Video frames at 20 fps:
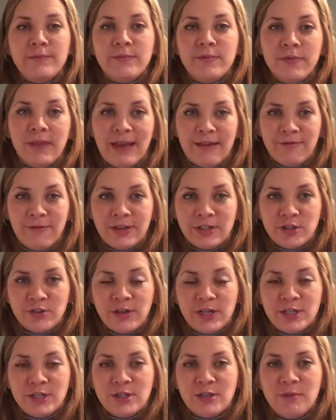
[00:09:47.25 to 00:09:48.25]
their
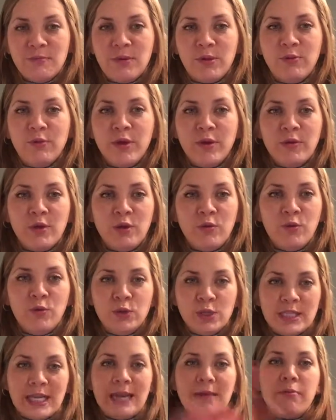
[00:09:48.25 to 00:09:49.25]
registration number through and you all
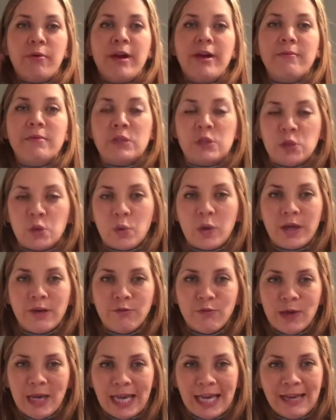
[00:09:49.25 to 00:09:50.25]
celebrate with joy
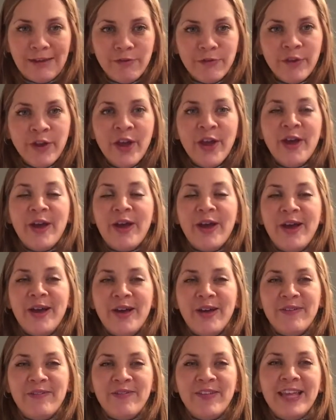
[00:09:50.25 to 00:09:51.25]
and relief,
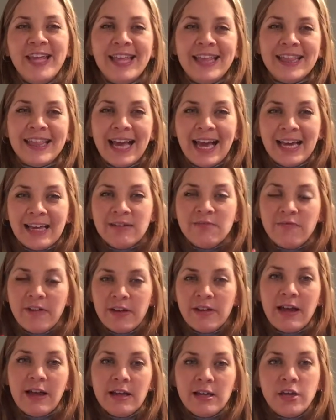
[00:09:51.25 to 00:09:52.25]

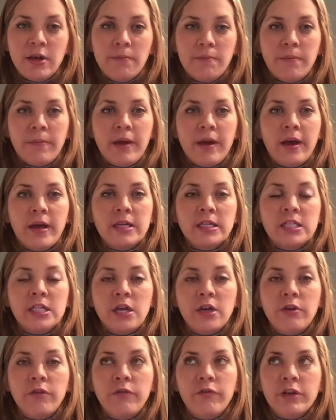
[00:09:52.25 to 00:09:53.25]
that number, so
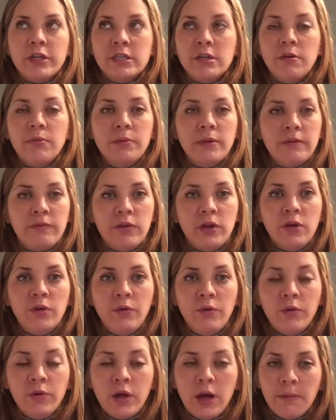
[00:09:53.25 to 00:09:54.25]
for example, if
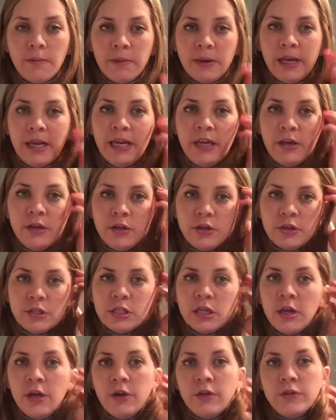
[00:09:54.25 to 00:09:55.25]
your company use
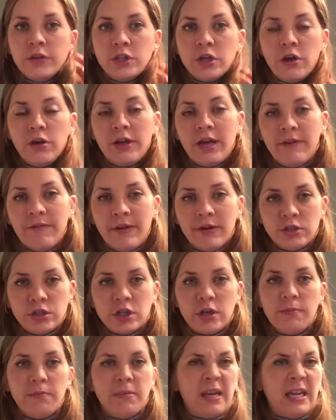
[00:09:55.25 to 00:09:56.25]
the childcare voucher
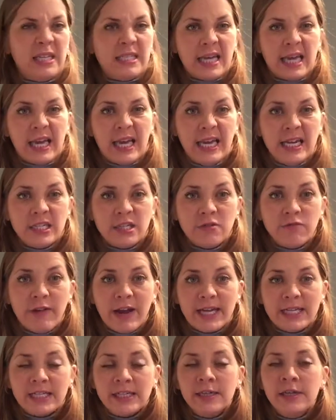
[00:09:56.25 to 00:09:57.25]
company, say
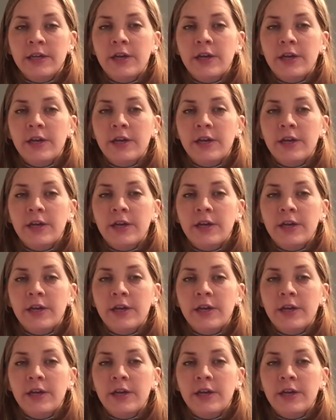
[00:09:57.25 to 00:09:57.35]
Edenred,